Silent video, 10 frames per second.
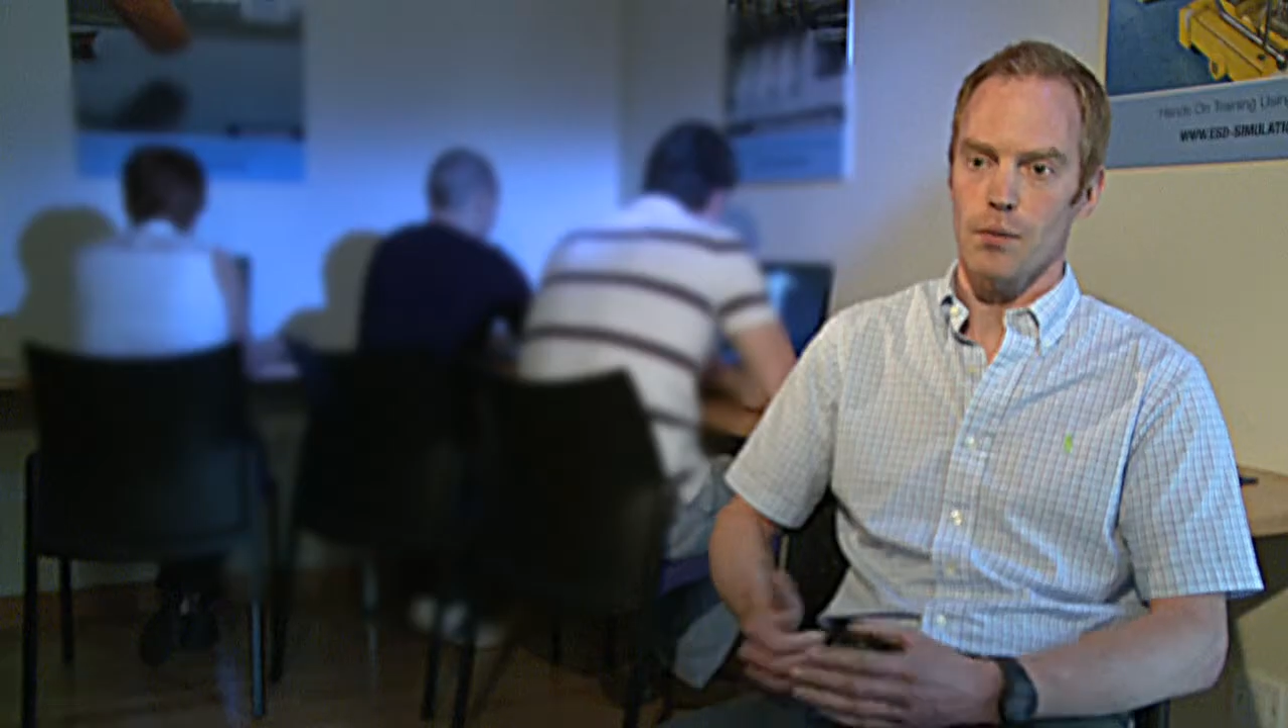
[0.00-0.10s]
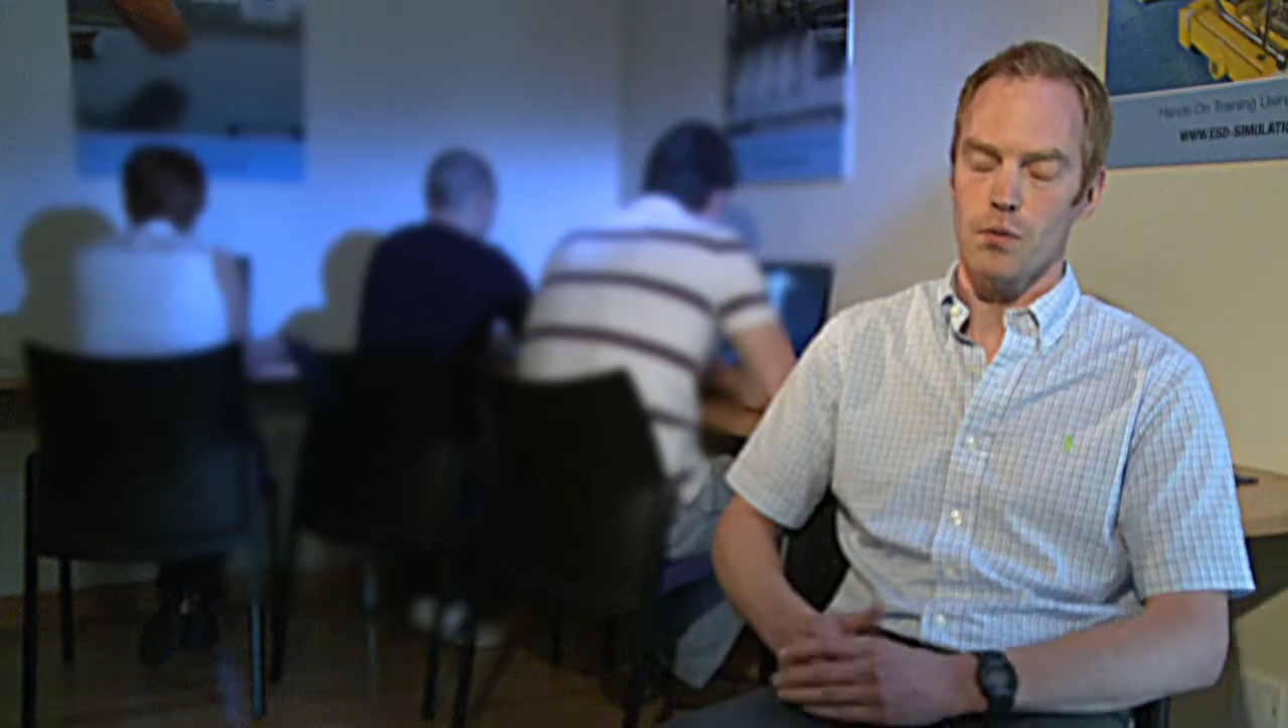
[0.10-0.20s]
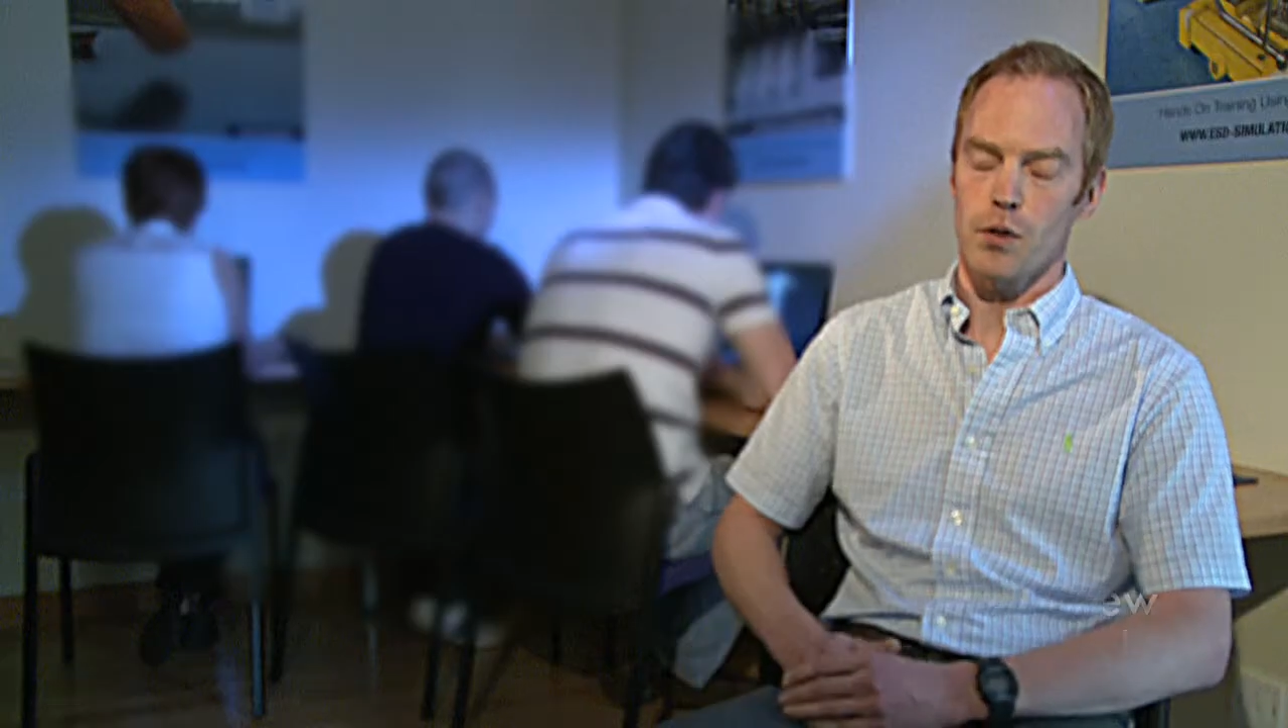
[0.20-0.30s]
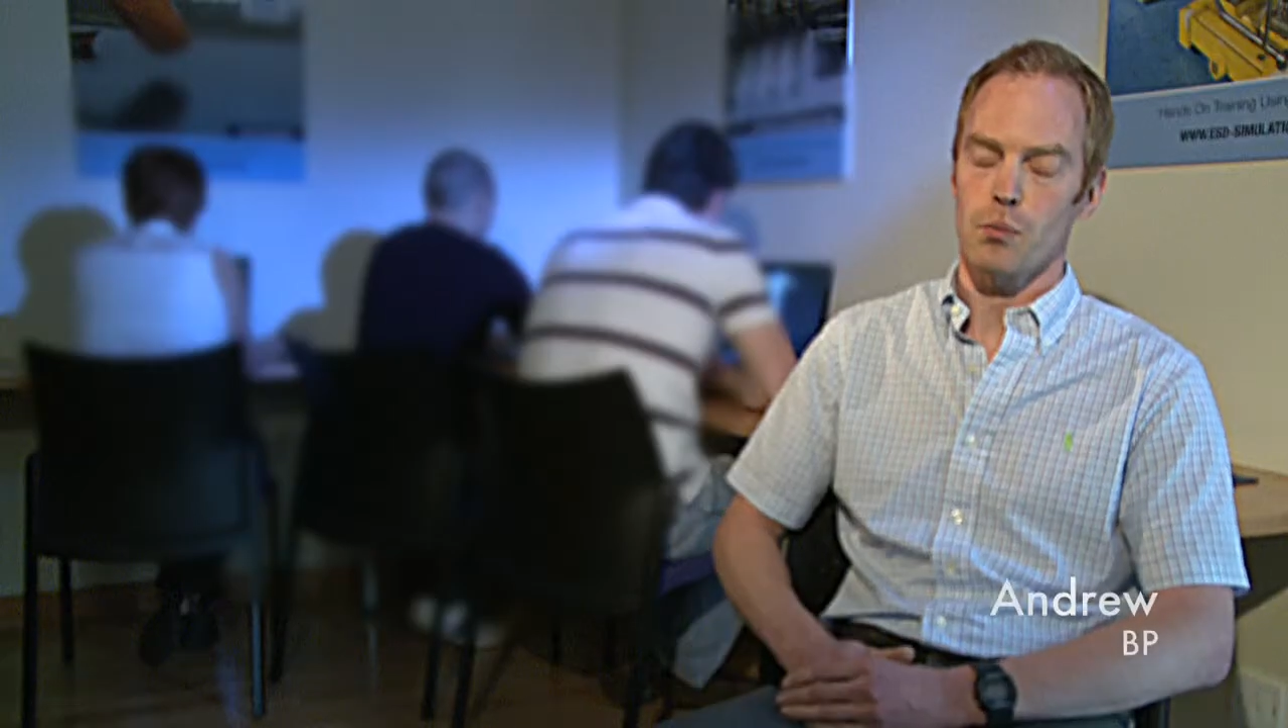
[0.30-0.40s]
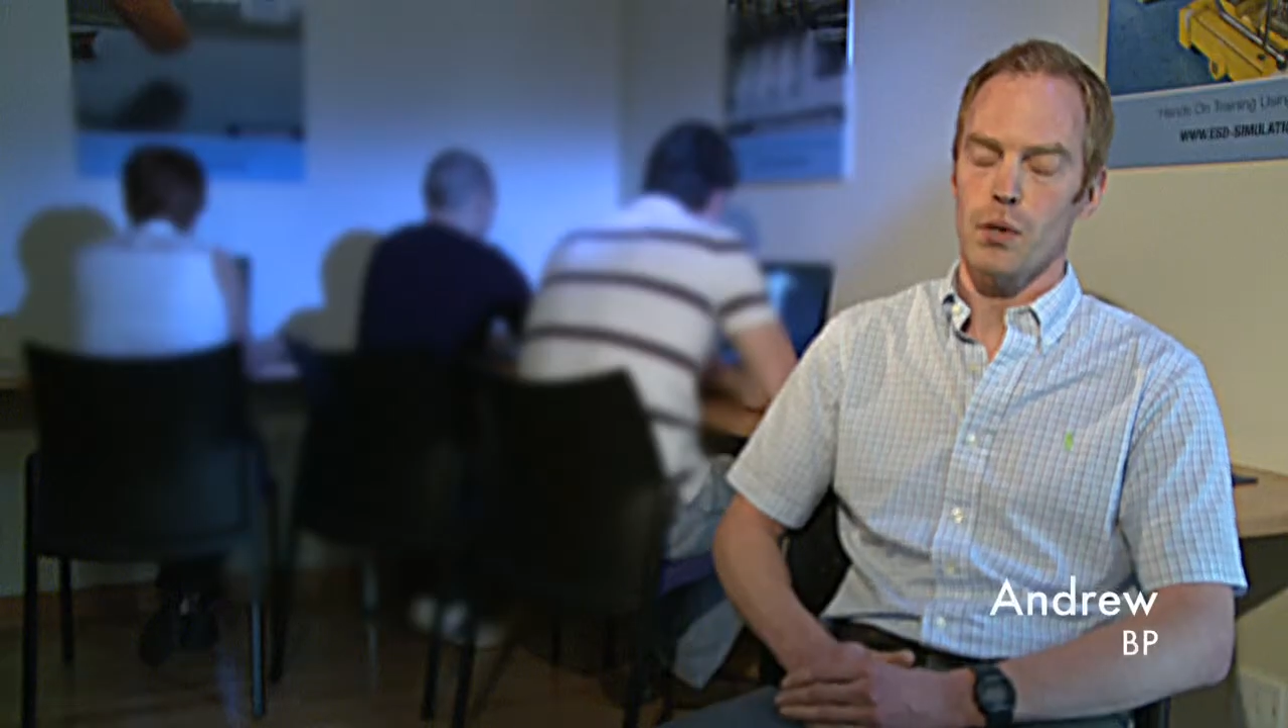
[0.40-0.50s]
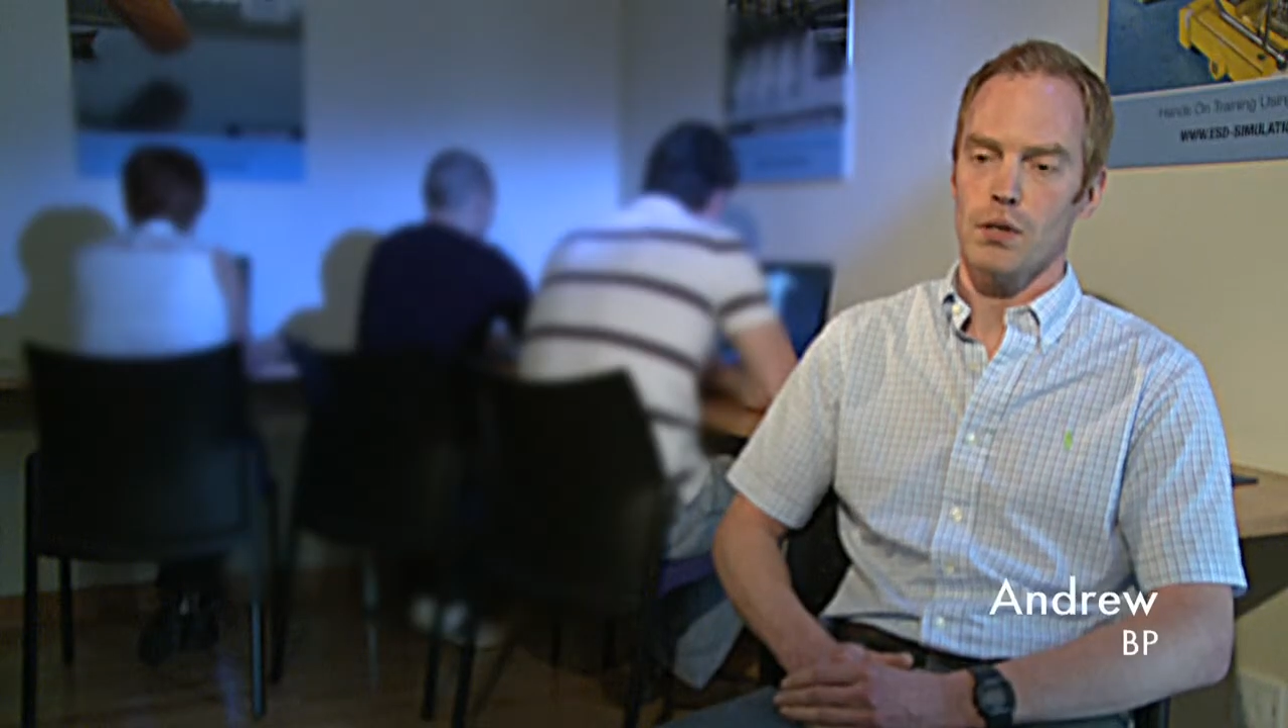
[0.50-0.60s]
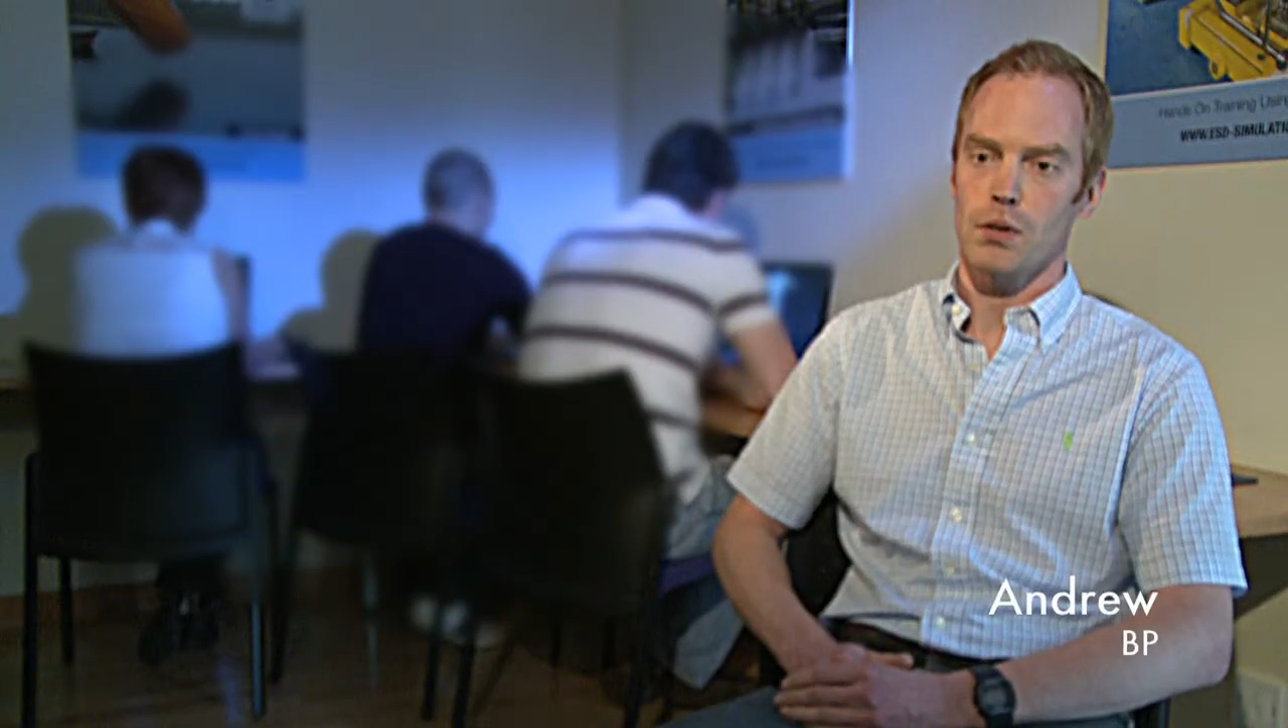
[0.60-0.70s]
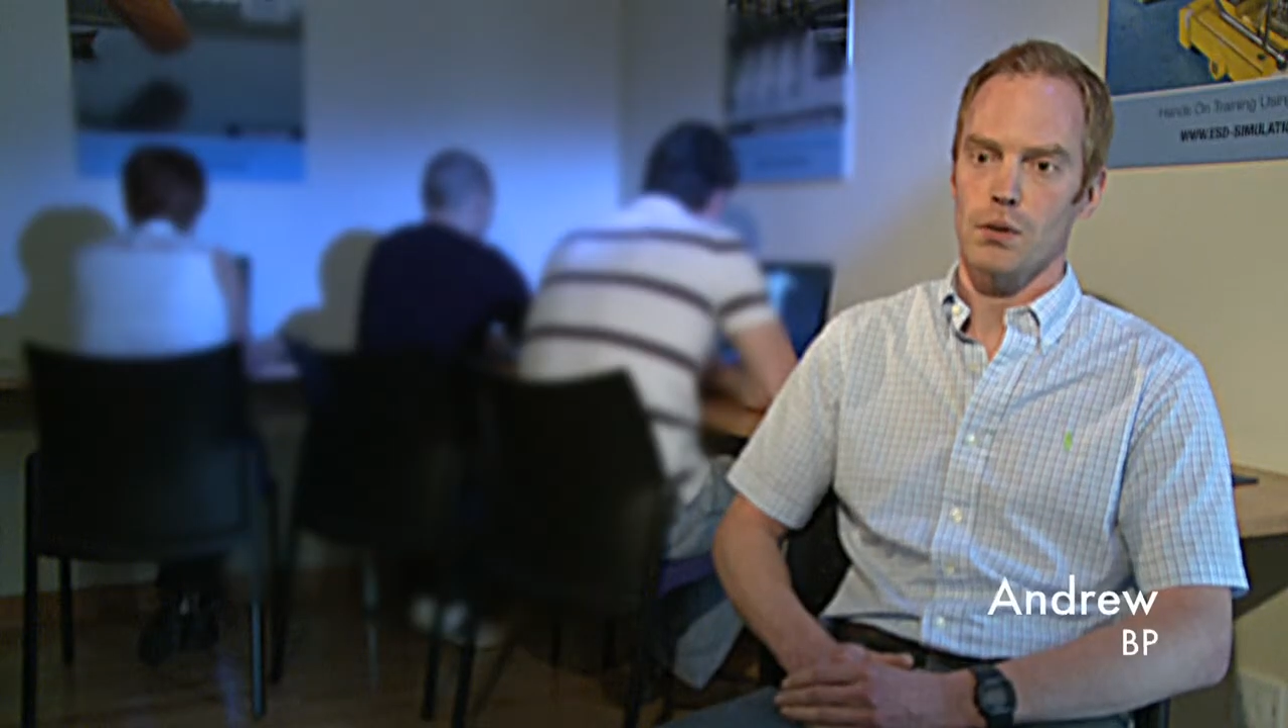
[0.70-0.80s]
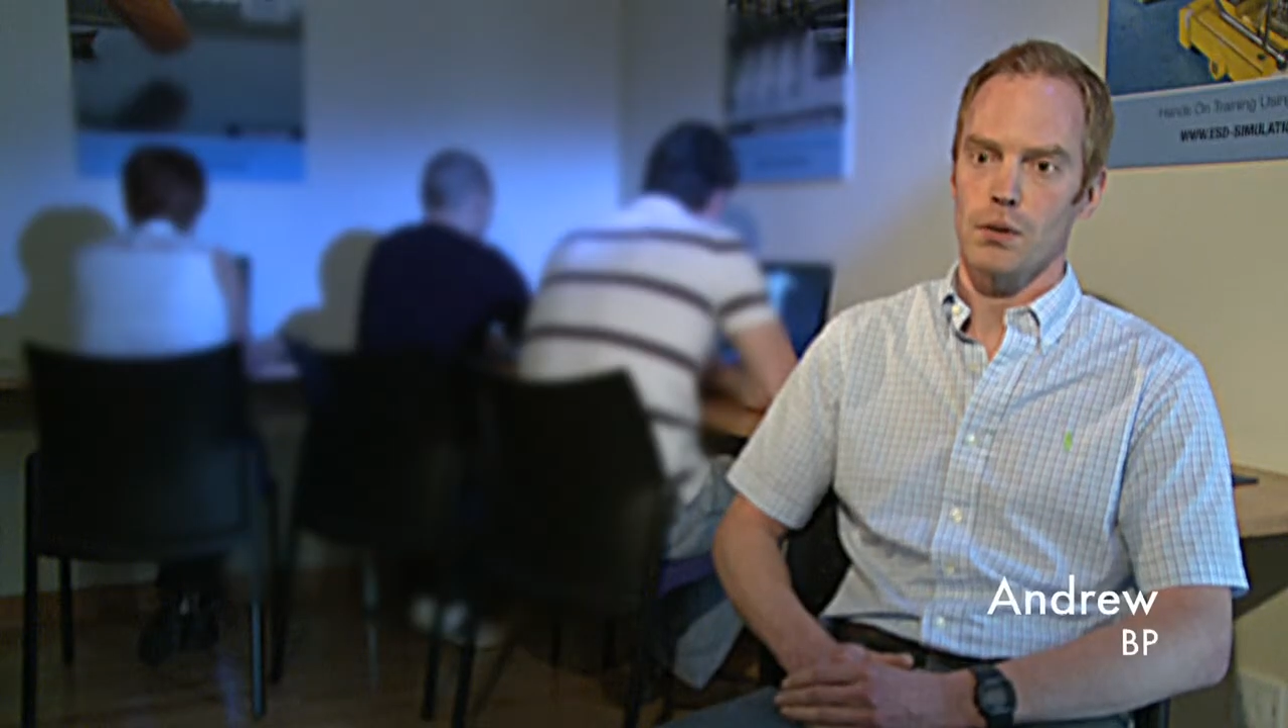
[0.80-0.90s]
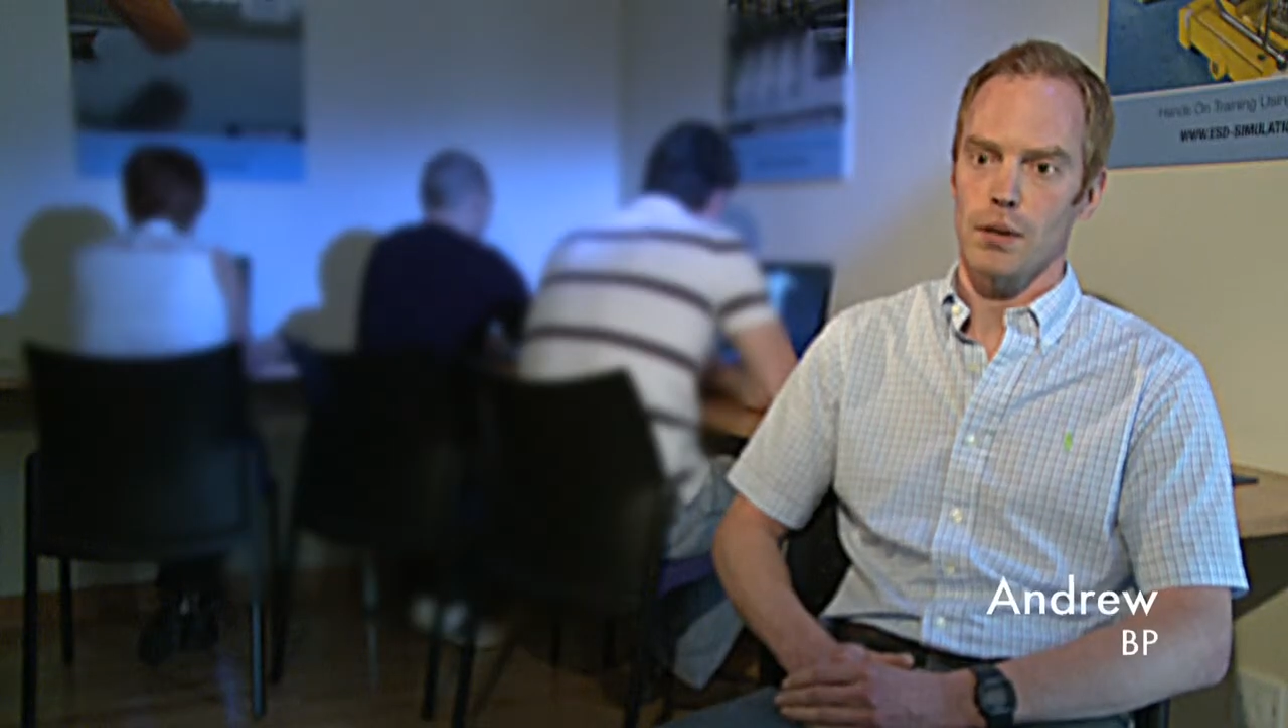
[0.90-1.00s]
it's very
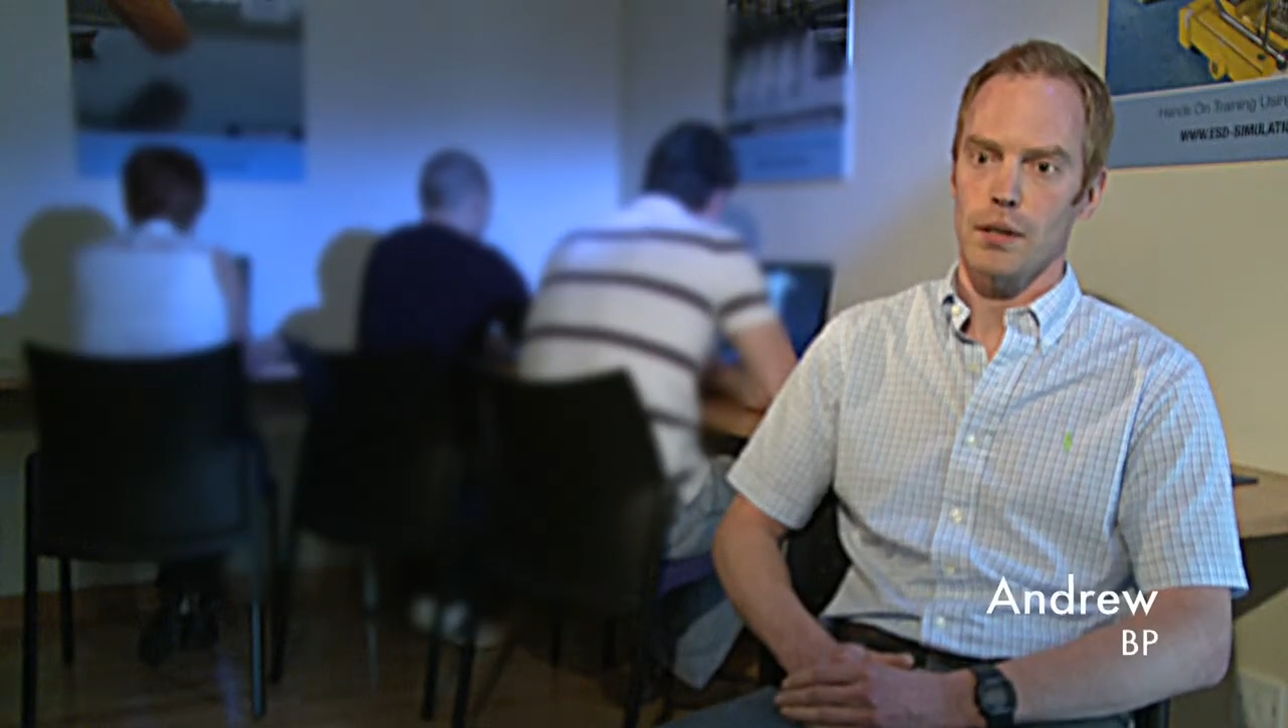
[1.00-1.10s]
practical,